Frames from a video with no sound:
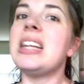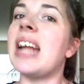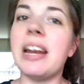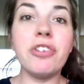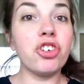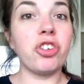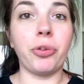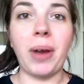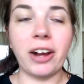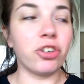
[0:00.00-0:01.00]
not even just
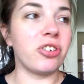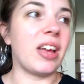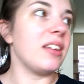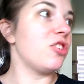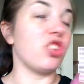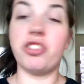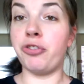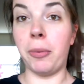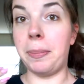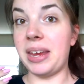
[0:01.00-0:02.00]
through exercise,
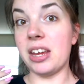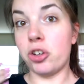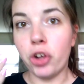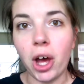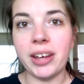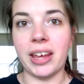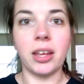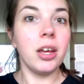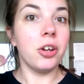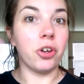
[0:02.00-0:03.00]
just from me talking.